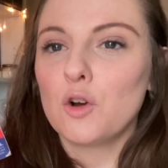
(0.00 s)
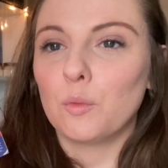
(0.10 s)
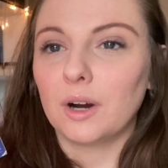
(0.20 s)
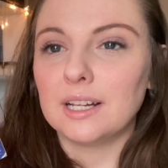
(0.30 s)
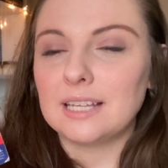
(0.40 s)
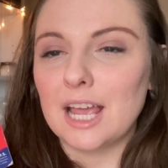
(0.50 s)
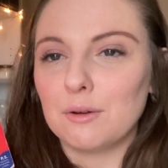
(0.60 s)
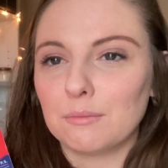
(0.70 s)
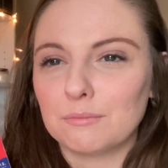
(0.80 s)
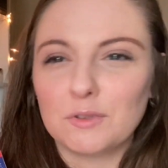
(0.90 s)
where it's a
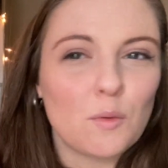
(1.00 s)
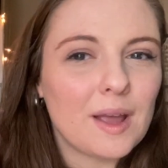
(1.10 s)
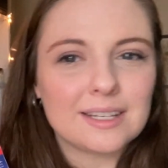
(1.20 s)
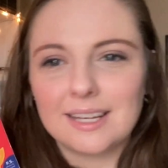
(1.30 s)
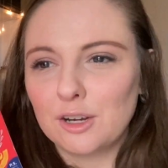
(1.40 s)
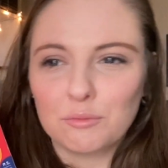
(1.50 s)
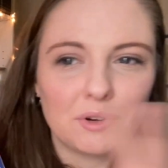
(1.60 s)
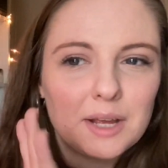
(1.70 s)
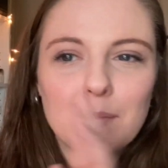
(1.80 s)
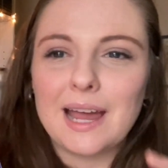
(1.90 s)
romantic
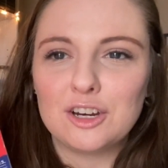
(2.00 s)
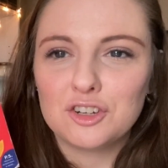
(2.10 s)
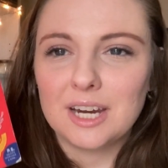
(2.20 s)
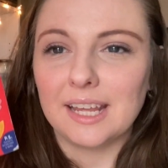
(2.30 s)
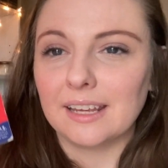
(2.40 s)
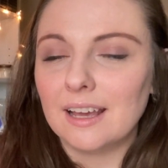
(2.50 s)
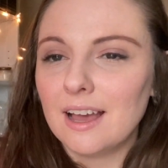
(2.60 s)
reimagining